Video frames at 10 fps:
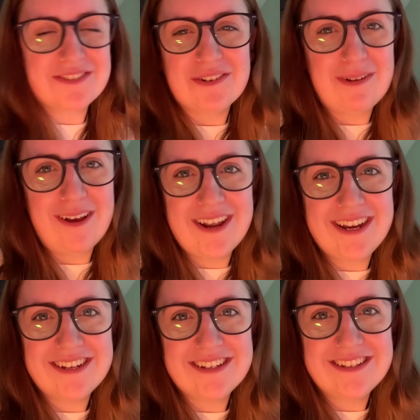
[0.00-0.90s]

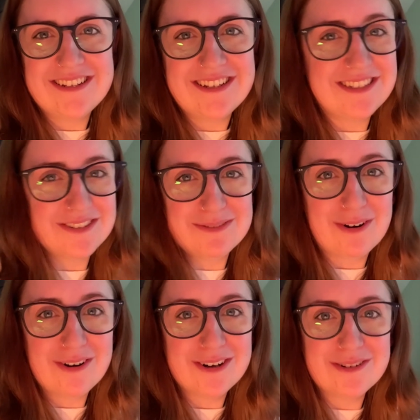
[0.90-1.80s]
reply until
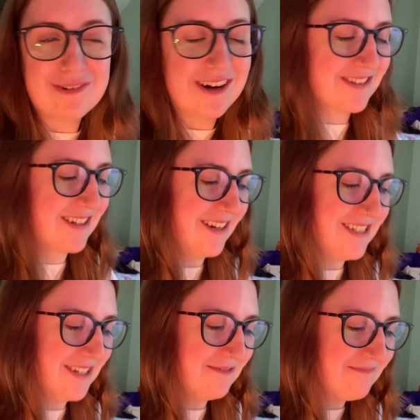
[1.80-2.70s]
tomorrow, what else can I
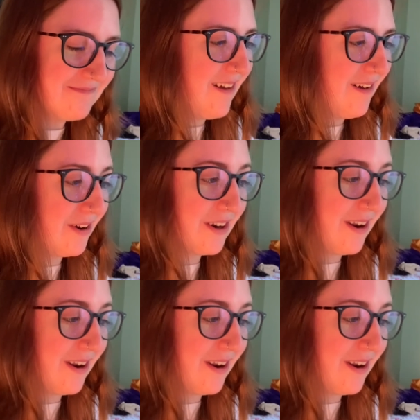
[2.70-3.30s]
do? I'm going to